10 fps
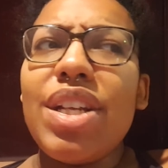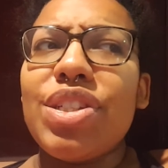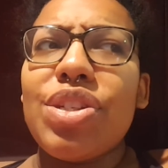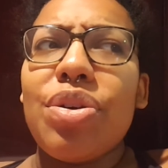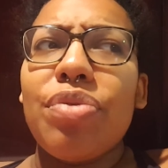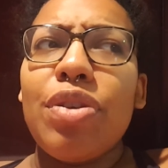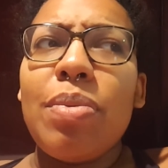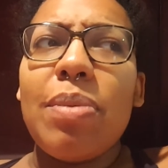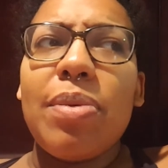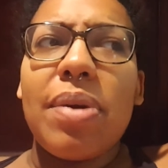So a few
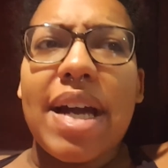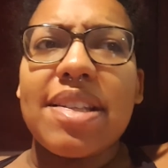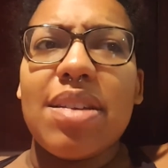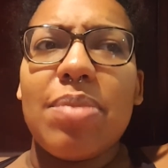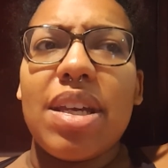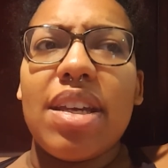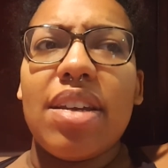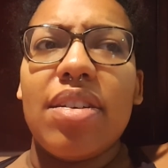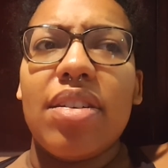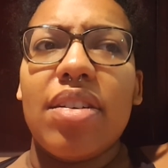people were asking
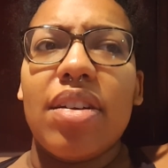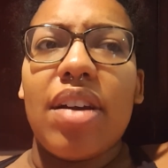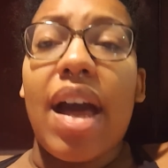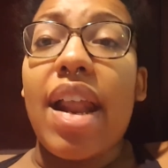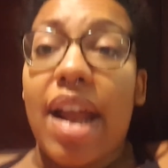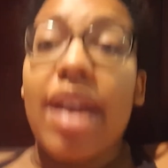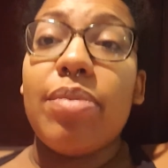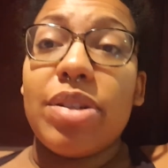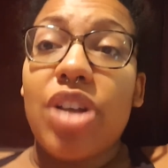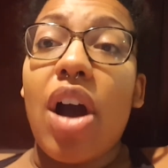me, I'd
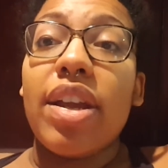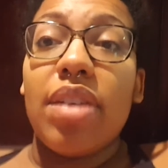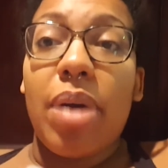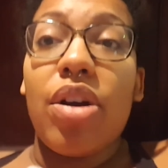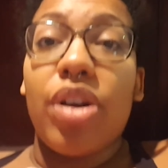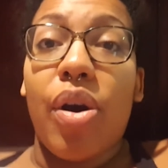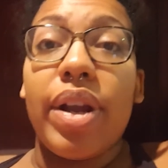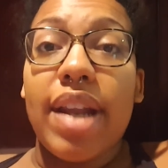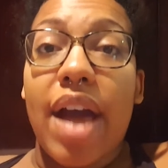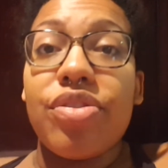been talking about
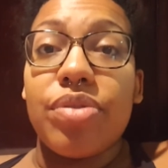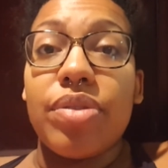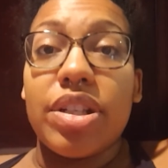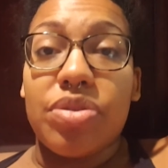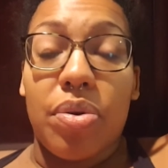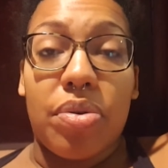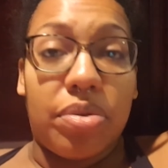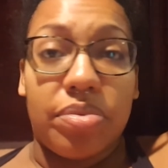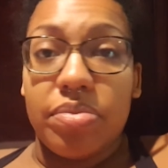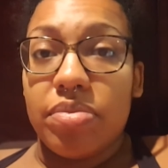going natural this
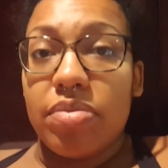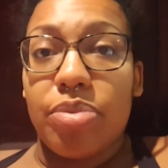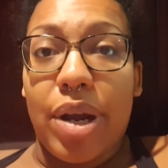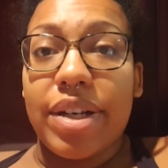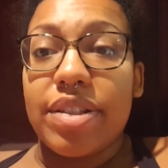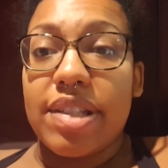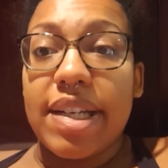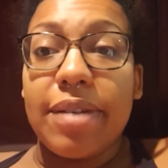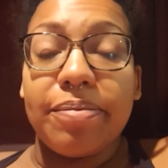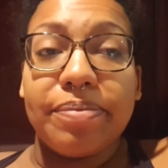whole
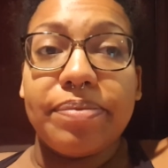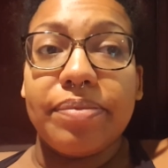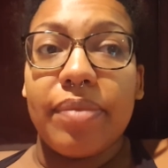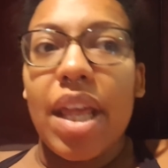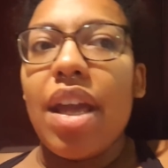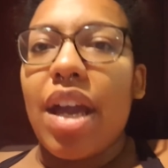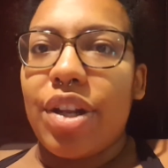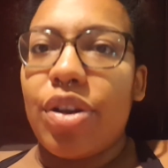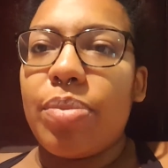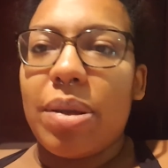pregnancy,
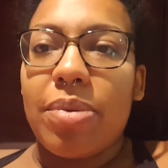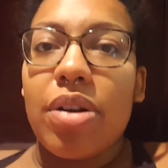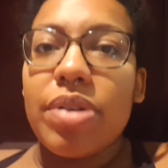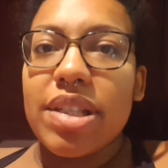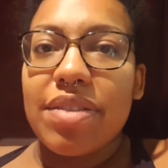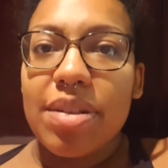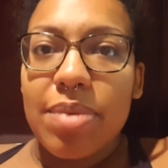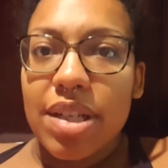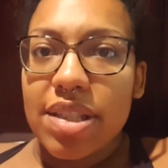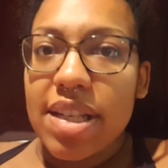and people always have
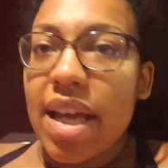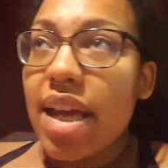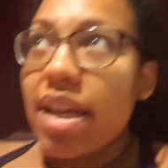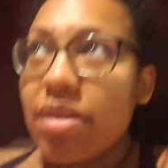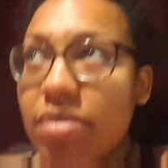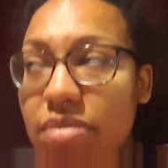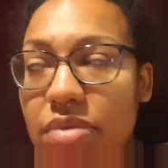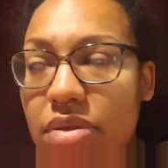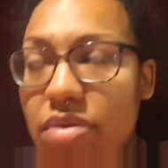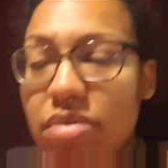something to say
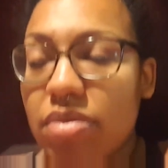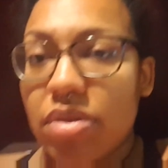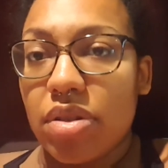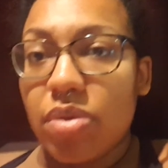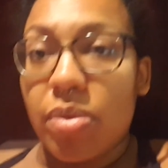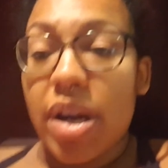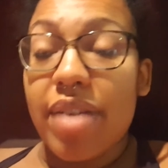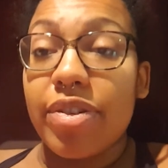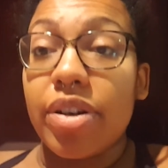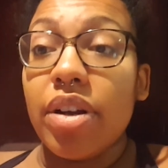and
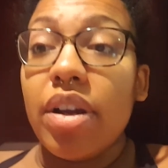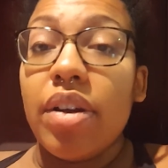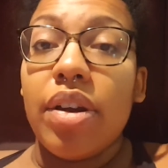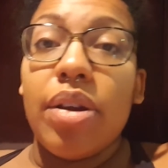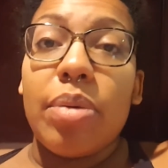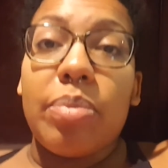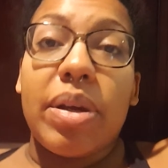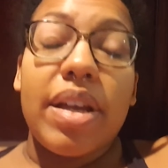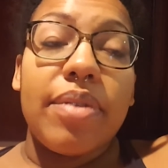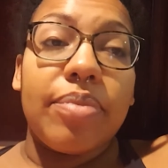whatever.
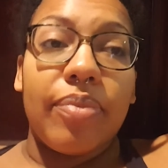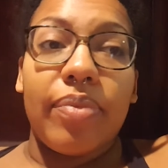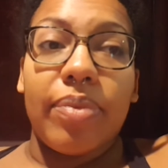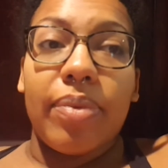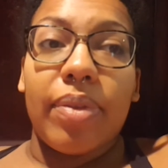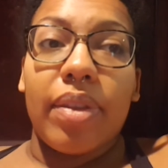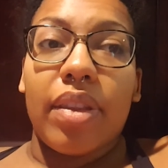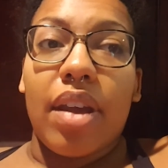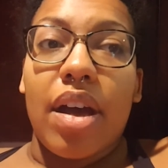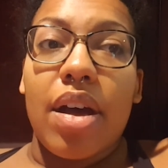But
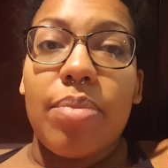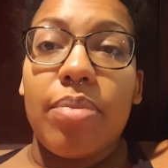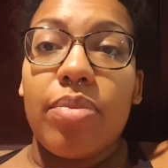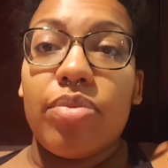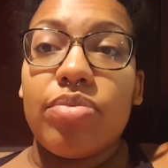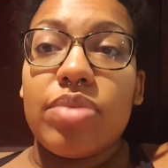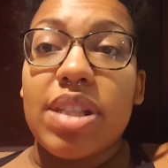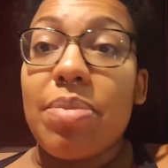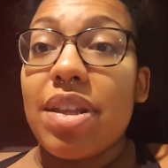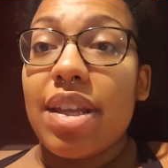
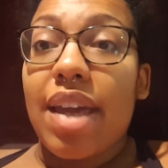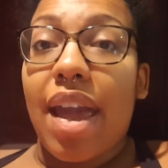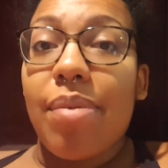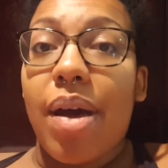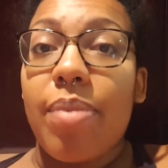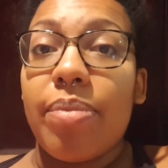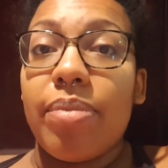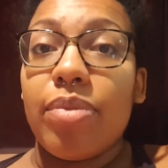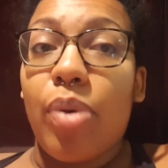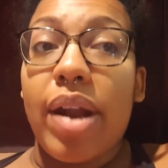something that came up
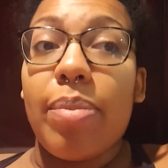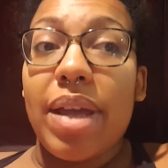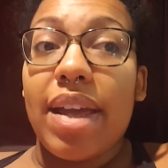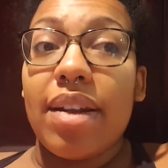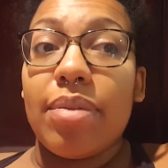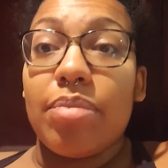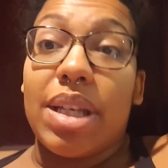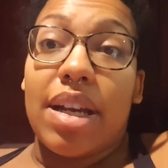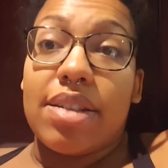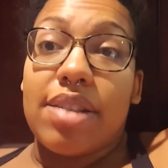quite a bit,
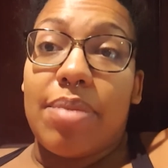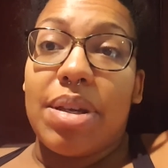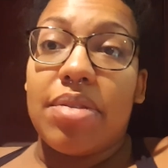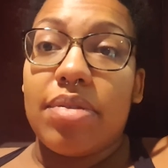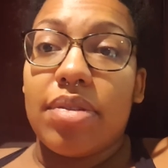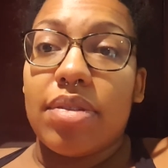because I mean,